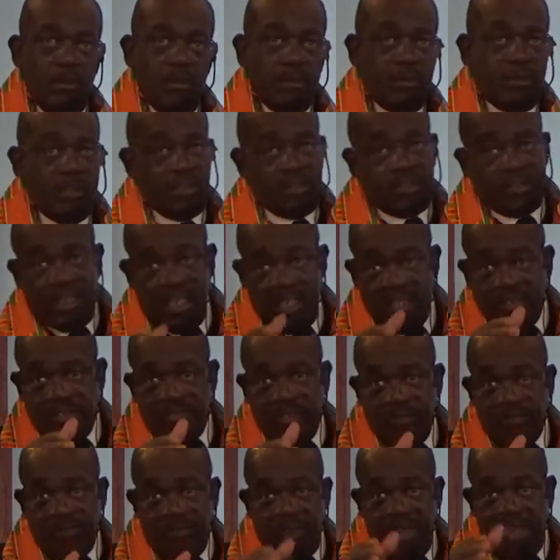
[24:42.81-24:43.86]
to
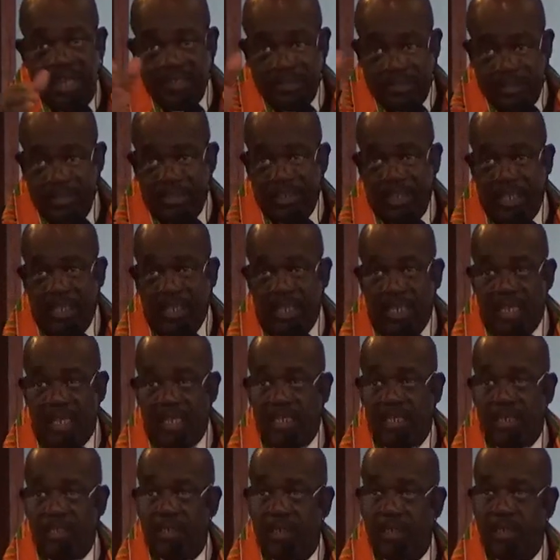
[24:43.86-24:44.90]
testify to that
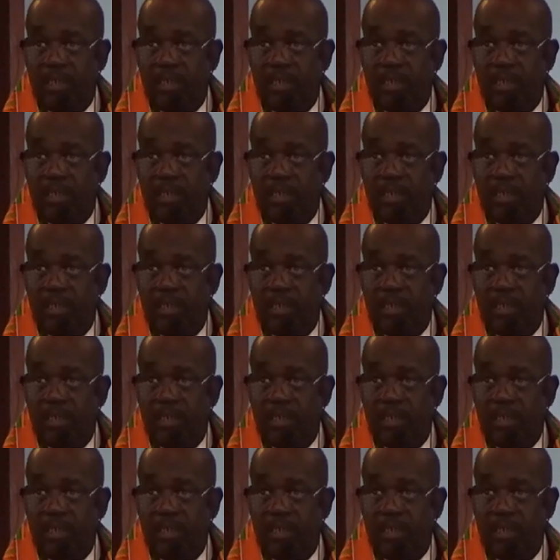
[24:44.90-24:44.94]
light.